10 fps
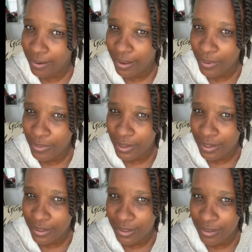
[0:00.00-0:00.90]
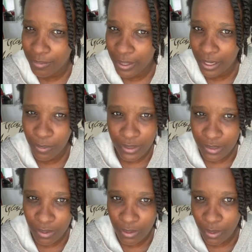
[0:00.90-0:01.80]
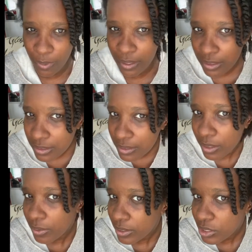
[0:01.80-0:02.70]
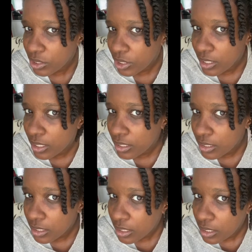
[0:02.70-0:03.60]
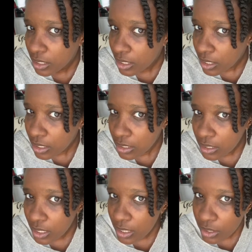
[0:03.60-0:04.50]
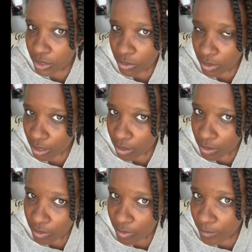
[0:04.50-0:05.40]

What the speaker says: out and my hair wasn't soaking wet, so it shouldn't take too long.